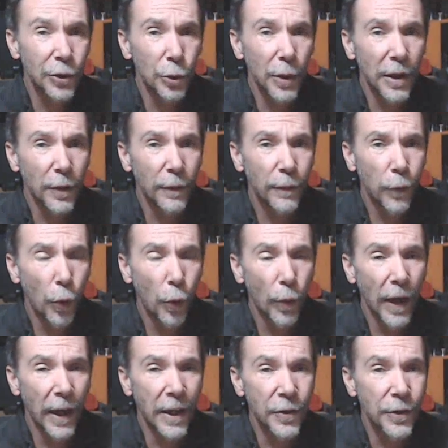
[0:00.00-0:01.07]
do a little
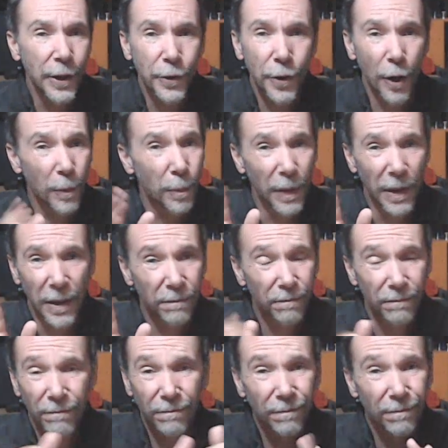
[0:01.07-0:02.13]
foray into TikTok, but
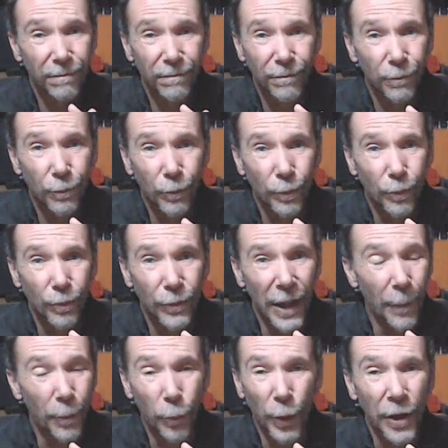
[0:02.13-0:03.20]

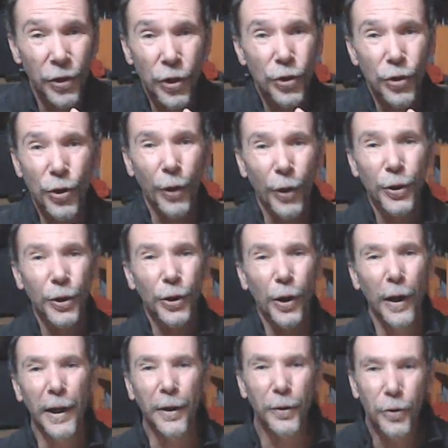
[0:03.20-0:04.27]
yeah, we're just not
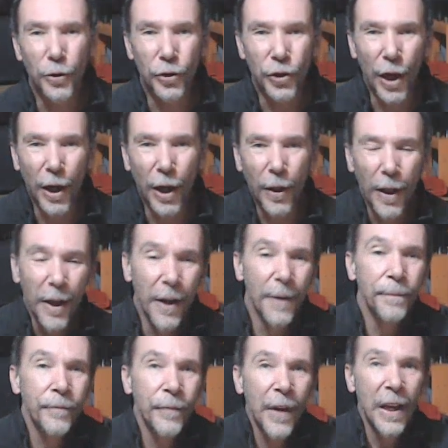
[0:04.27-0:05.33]
going to gel.
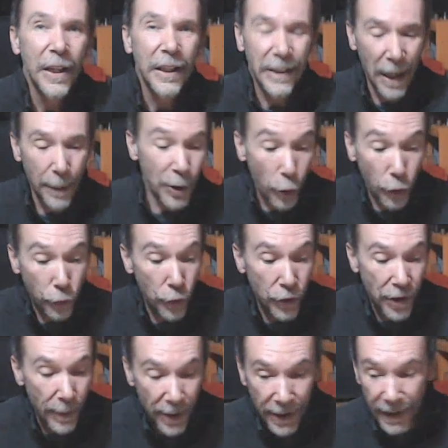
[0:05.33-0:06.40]
So let me talk through
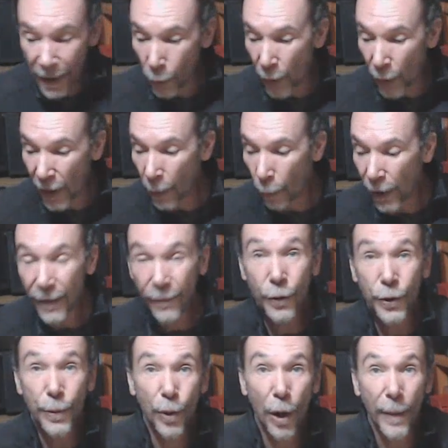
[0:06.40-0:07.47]
some of the gear while I'm waiting for
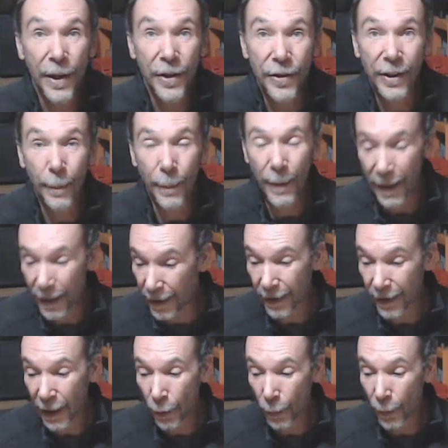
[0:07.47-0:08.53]
some comments to come in, and
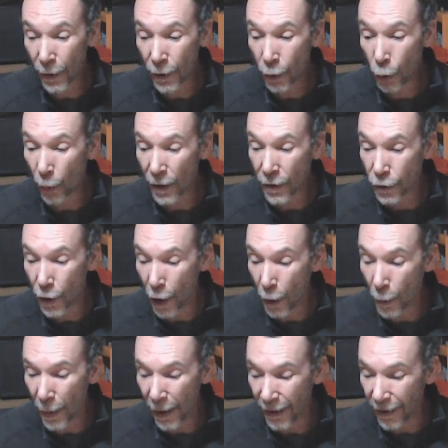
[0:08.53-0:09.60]
anyone who wants to know
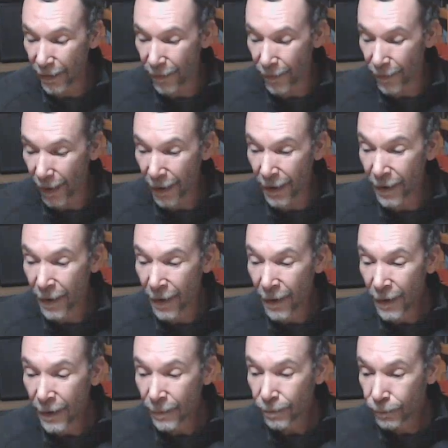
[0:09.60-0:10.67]
anything.
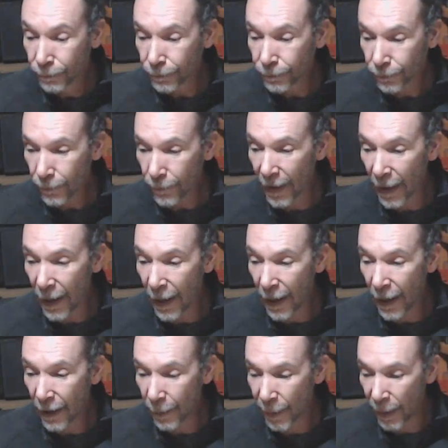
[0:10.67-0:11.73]

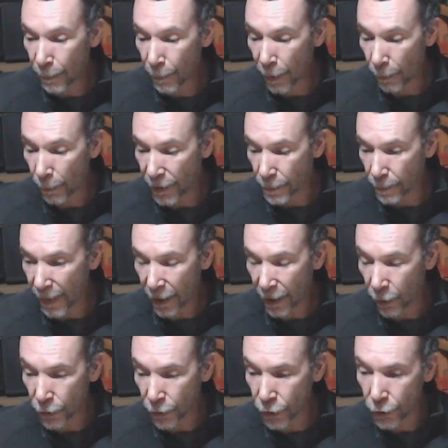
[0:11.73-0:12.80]
Let me pop this back
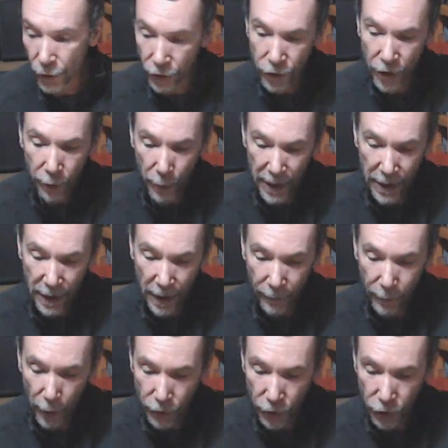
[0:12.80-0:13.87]
onto the chat. Where I've
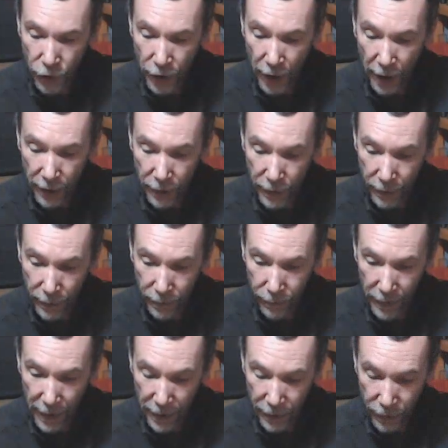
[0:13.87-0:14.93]
lost the chat.
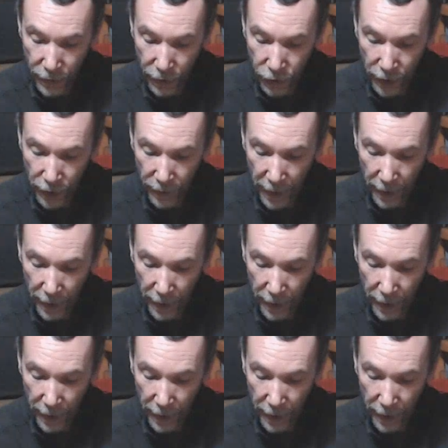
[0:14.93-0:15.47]
There's the chat there.